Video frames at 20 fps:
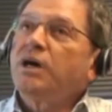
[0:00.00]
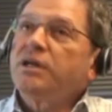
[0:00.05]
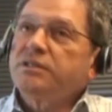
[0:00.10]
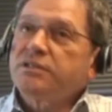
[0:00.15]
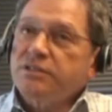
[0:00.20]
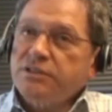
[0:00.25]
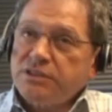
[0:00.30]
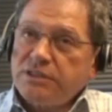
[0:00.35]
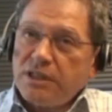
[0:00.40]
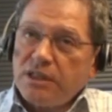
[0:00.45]

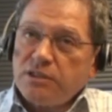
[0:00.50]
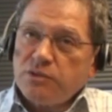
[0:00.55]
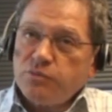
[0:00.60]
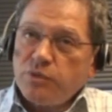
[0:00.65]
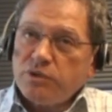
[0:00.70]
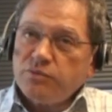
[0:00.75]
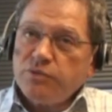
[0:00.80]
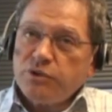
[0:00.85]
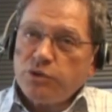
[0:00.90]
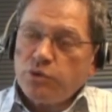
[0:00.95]

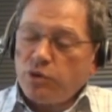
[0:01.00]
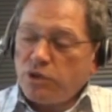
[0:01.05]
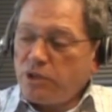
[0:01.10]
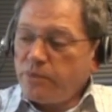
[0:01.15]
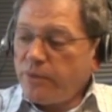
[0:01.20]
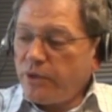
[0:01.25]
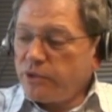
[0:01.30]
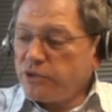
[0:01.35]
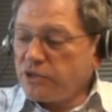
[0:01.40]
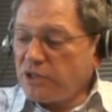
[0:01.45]
understand when we talk
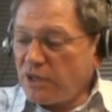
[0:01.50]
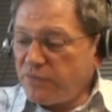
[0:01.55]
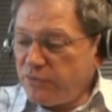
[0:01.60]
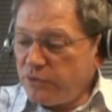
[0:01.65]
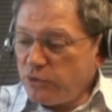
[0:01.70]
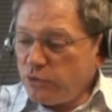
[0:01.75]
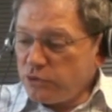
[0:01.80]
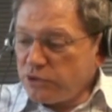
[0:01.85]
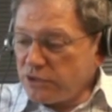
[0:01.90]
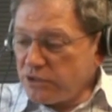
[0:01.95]
about
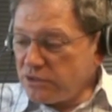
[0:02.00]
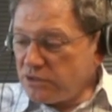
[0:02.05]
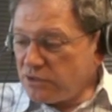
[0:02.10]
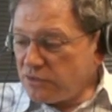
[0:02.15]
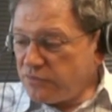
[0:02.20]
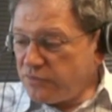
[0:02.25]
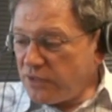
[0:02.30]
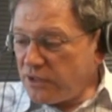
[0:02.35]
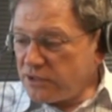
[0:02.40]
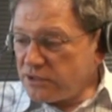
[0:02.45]
graphic user
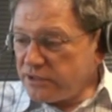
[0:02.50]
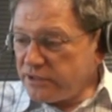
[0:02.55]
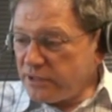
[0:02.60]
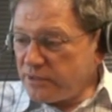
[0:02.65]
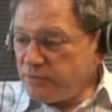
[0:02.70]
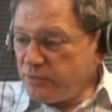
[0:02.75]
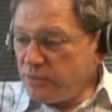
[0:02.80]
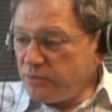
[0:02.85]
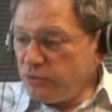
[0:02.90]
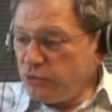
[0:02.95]
interface,
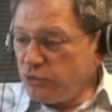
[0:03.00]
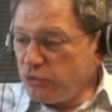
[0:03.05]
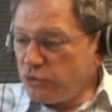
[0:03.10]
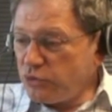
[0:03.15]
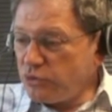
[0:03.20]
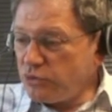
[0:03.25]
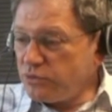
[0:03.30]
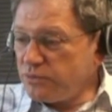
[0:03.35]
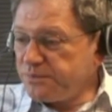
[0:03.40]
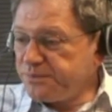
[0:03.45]
let me
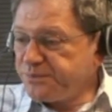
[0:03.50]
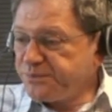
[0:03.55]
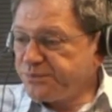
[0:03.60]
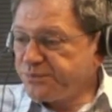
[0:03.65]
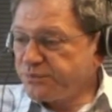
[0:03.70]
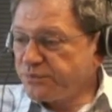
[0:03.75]
mute you.